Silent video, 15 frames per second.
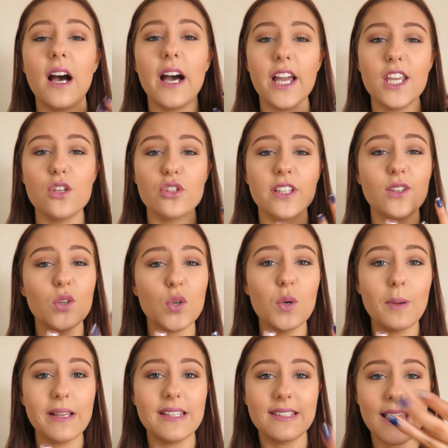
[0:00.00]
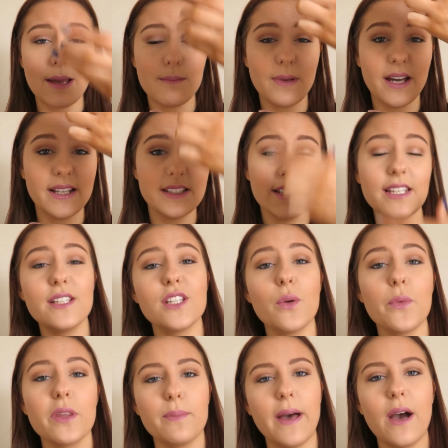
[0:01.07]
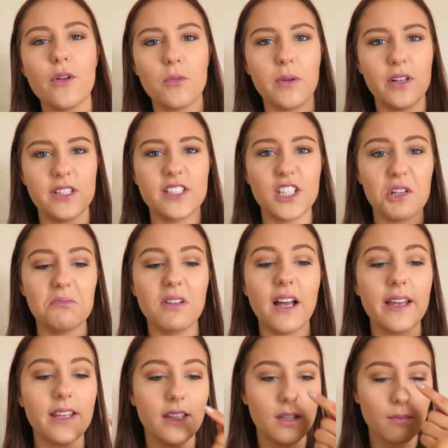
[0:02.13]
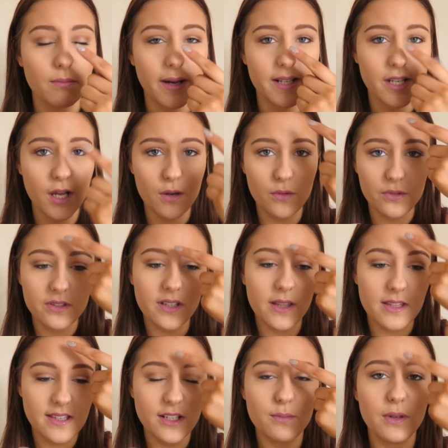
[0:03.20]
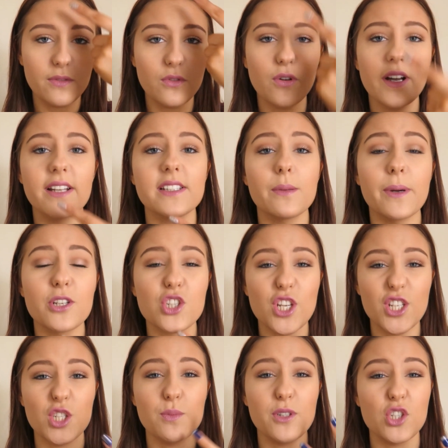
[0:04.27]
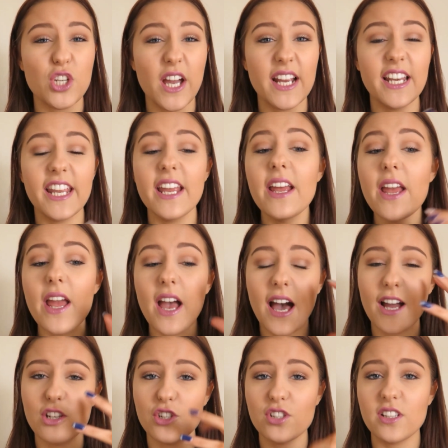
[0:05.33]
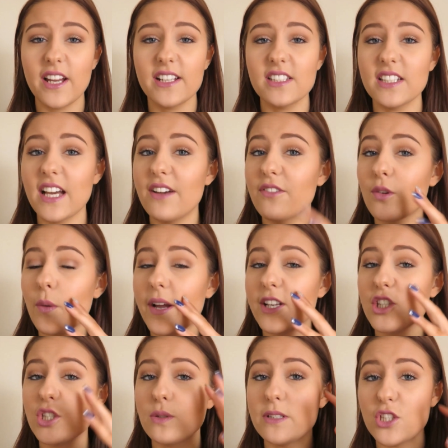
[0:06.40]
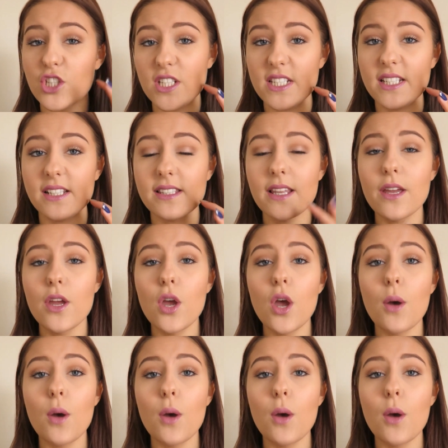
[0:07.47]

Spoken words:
I usually always set my T-zone with a powder because I don't like my nose and the centre of my forehead and my chin to be shiny. I just like to have quite dewy cheeks,